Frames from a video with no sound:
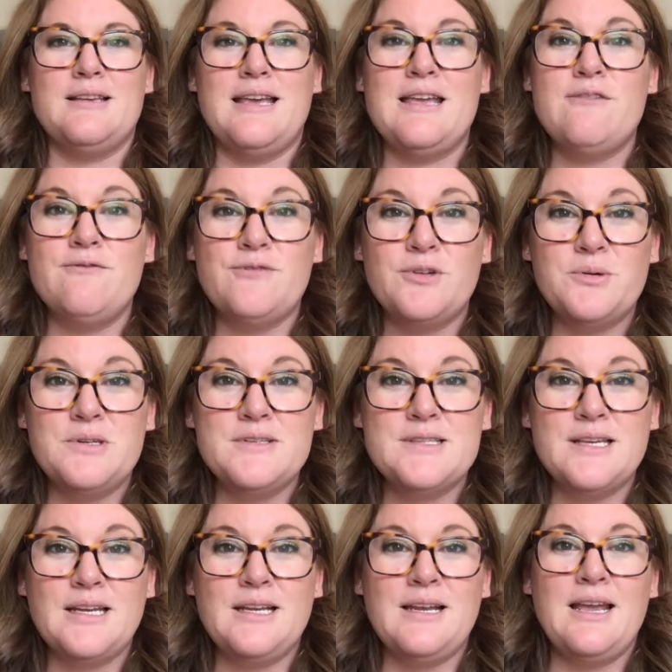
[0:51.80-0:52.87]

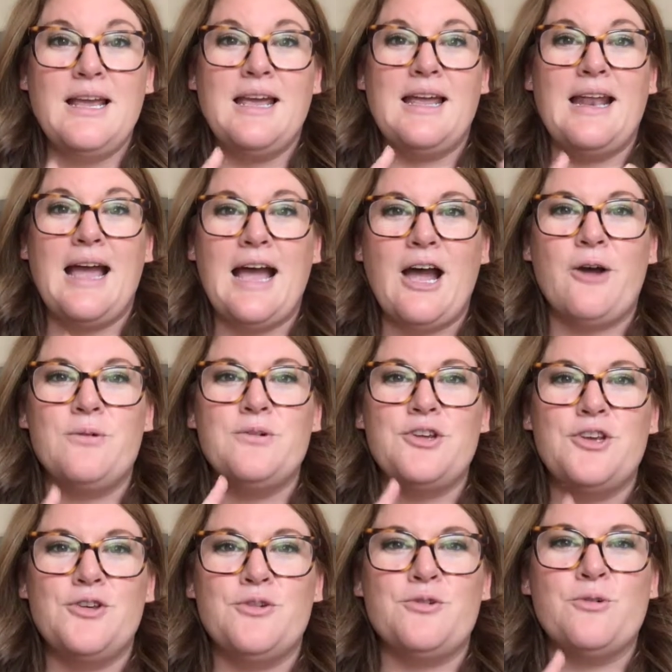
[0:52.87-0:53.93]
influencing, and how do
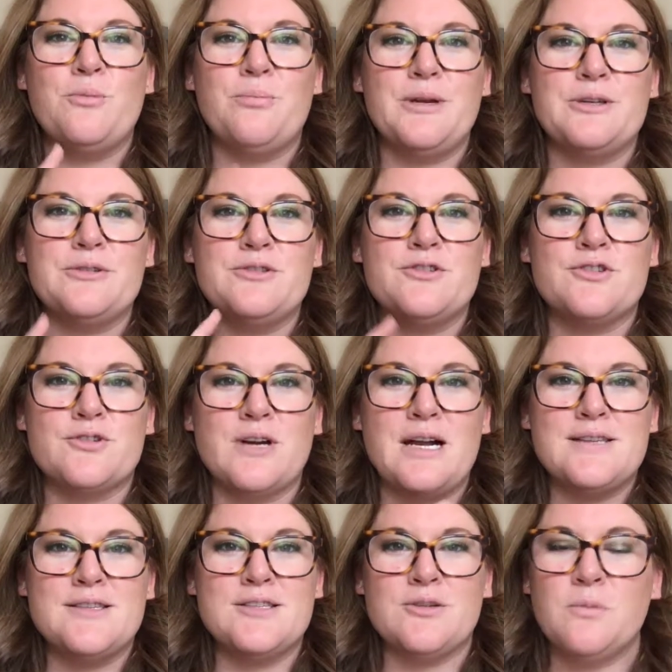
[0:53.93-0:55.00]
you build
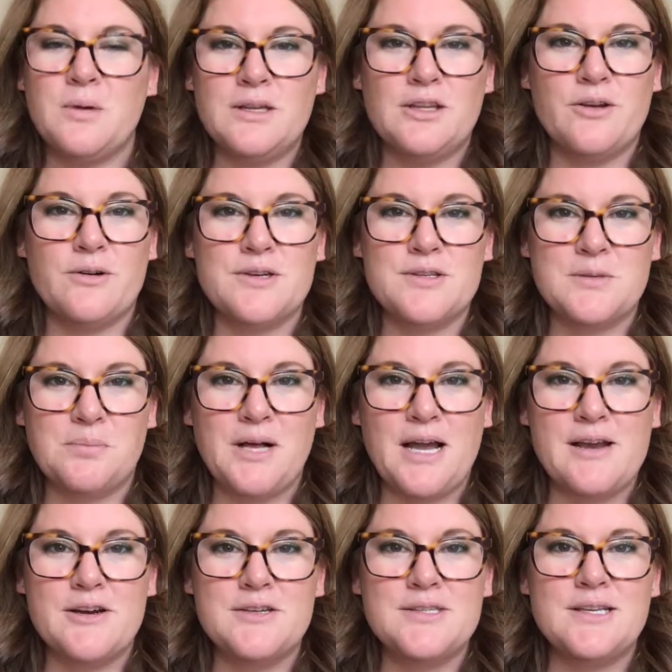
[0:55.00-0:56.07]
trust with your
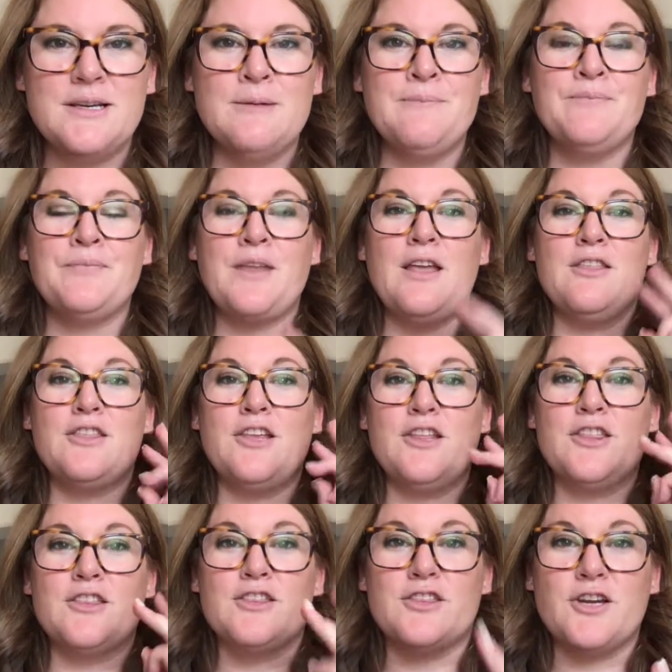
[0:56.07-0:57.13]
suppliers? The
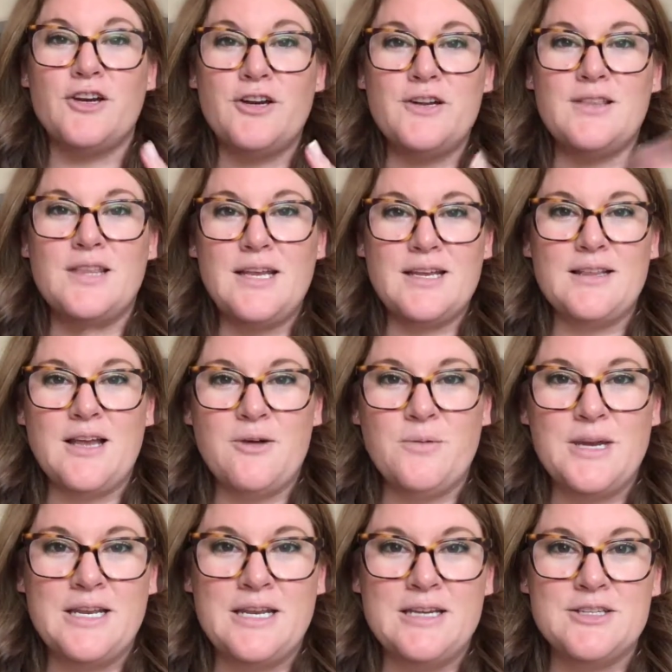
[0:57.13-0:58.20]
third thing that
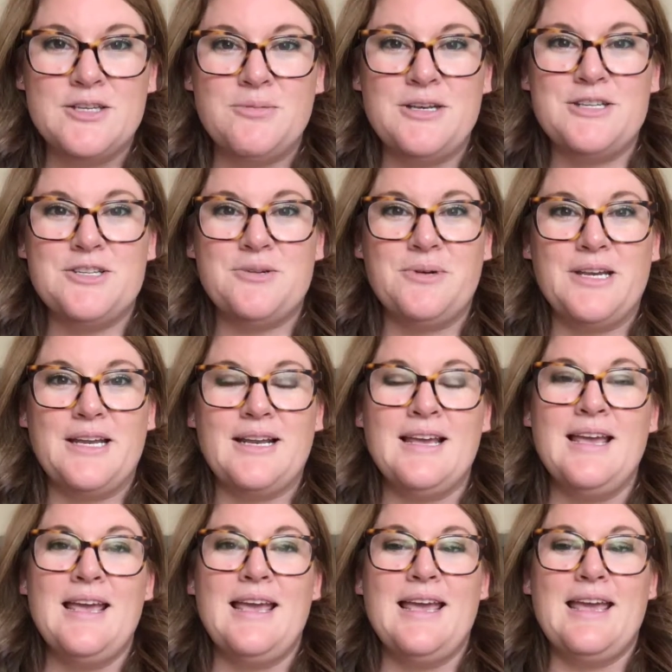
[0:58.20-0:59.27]
we need to be doing
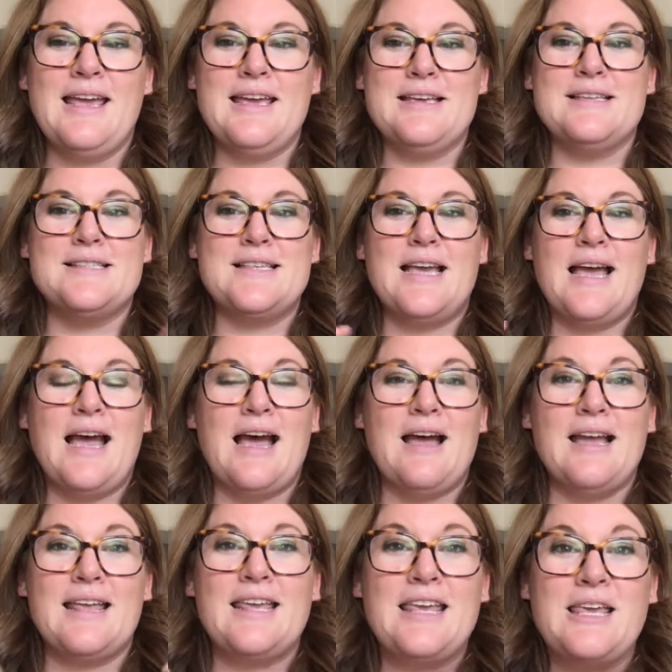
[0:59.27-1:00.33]
is
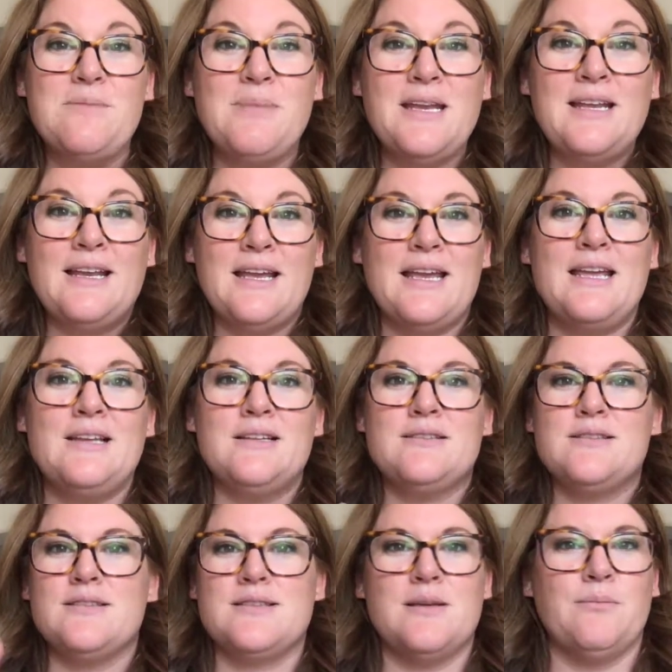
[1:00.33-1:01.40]
keeping it
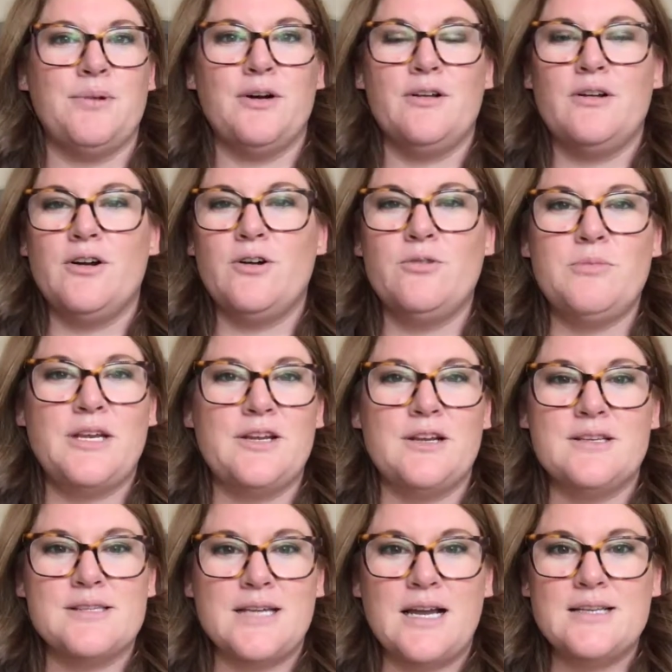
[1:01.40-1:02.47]
simple. Oh my
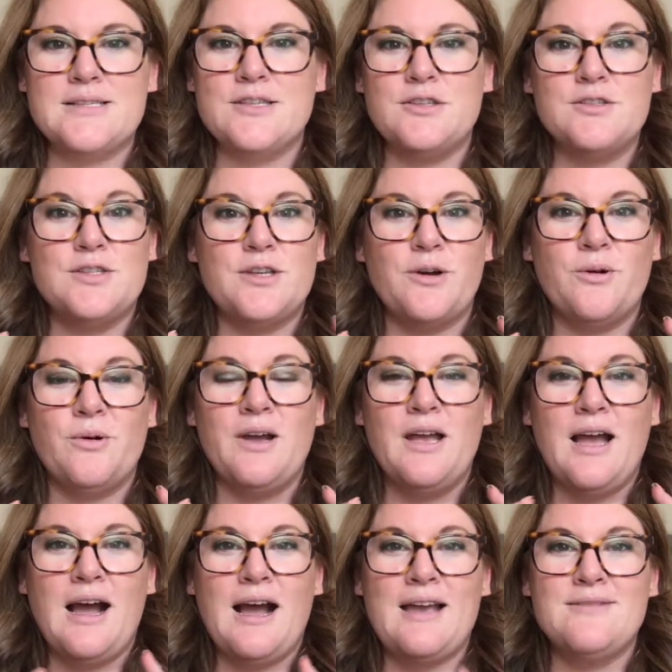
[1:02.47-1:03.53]
goodness, guys. So
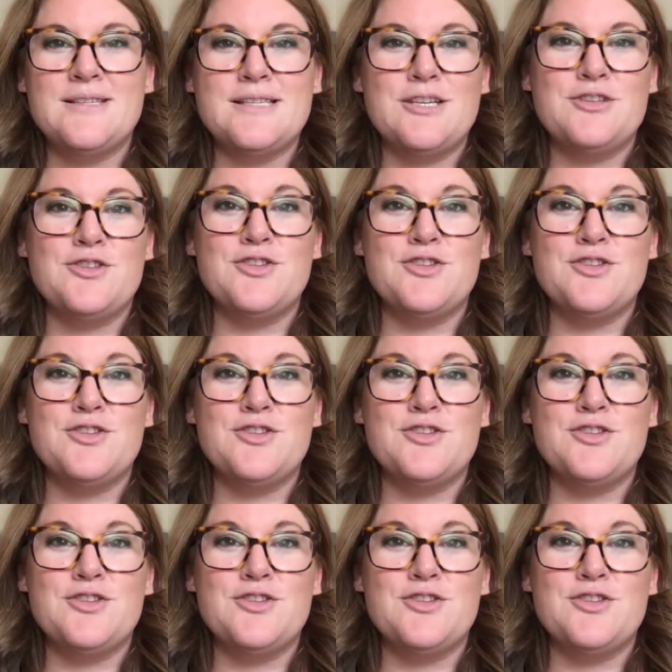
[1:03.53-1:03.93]
I've seen